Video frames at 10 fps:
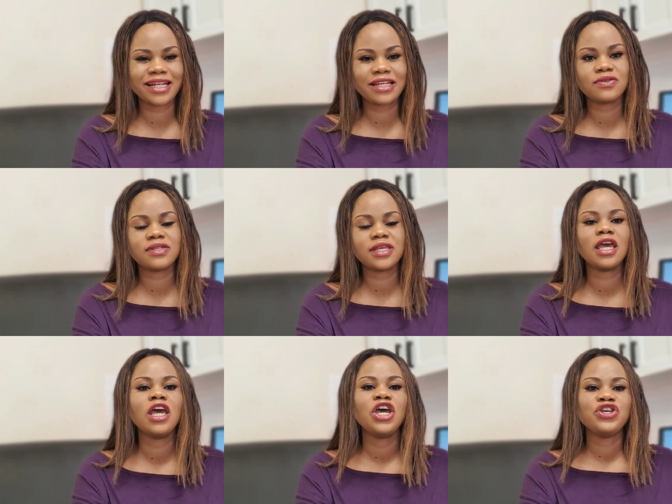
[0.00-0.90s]
That is to
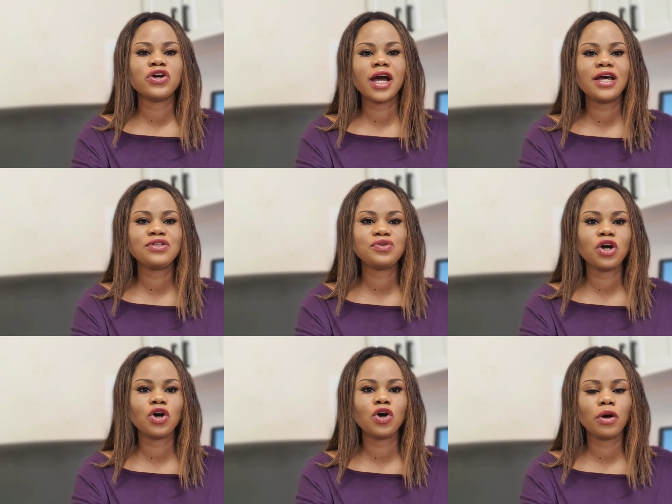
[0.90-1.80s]
say, your council,
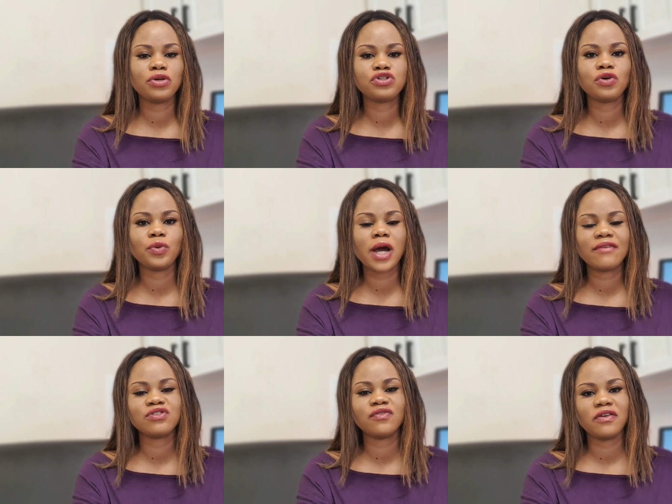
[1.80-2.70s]
your home country, will
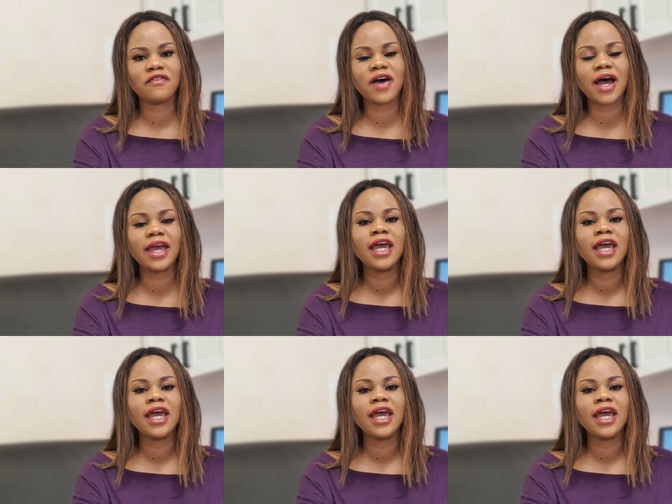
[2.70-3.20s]
have to verify